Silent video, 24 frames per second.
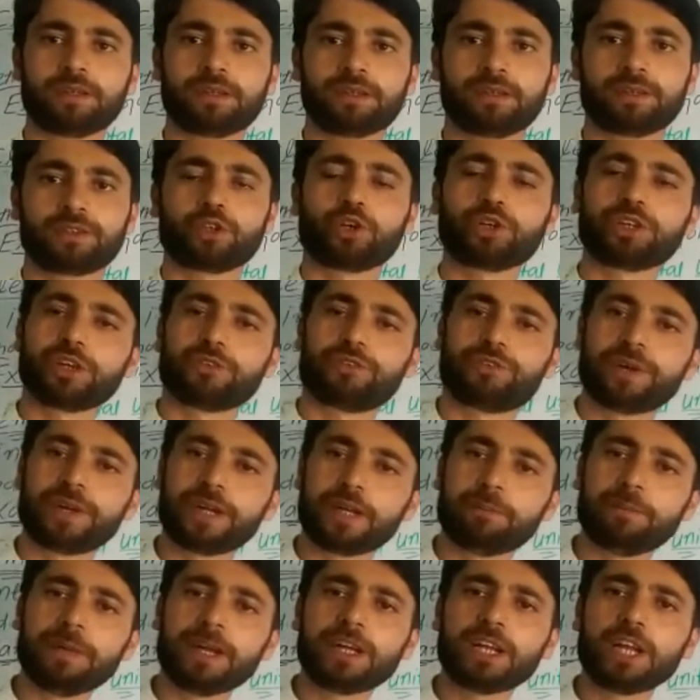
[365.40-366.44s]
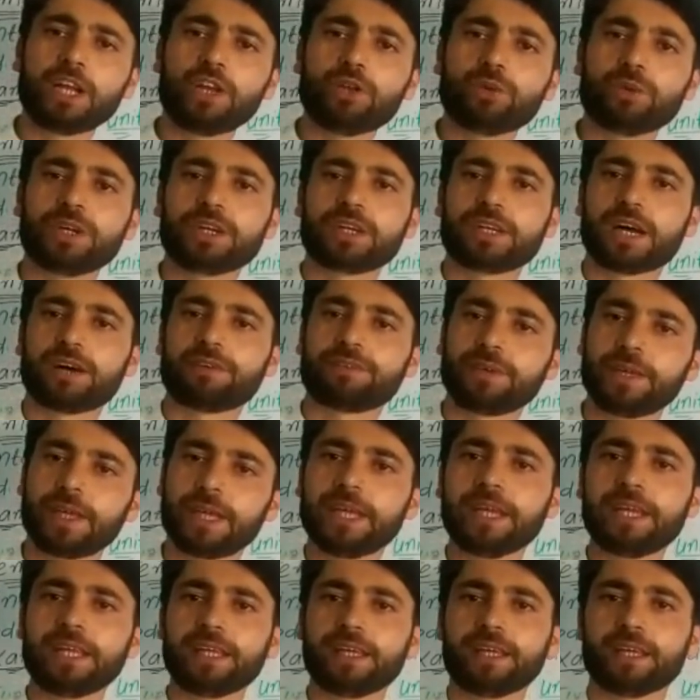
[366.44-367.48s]
So the fundamental unit of
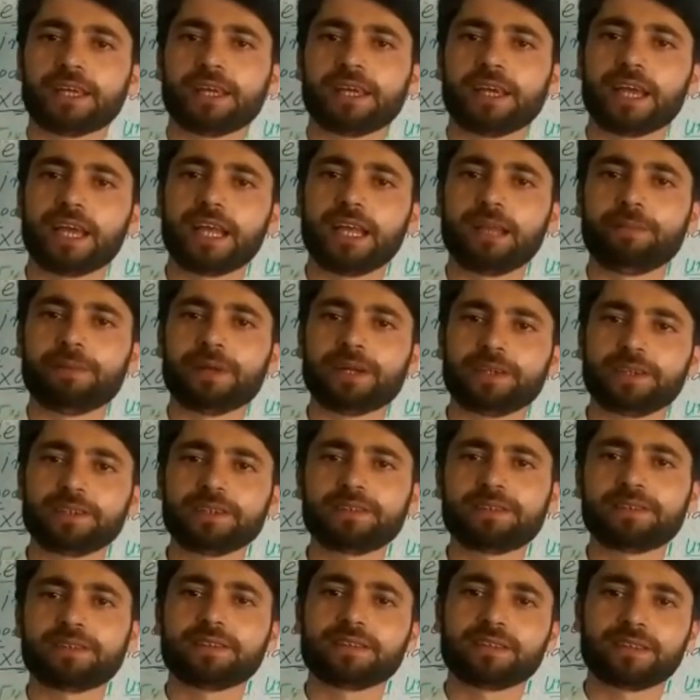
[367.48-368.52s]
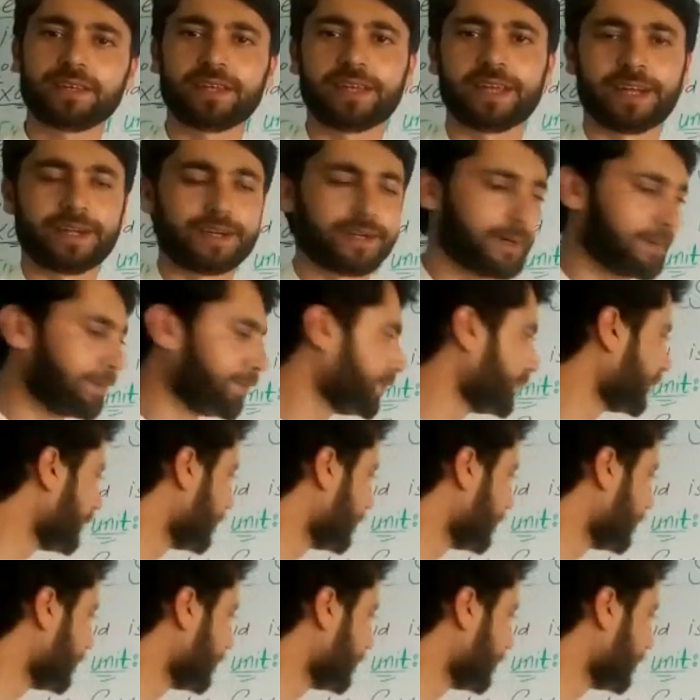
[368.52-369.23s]
any element is atom.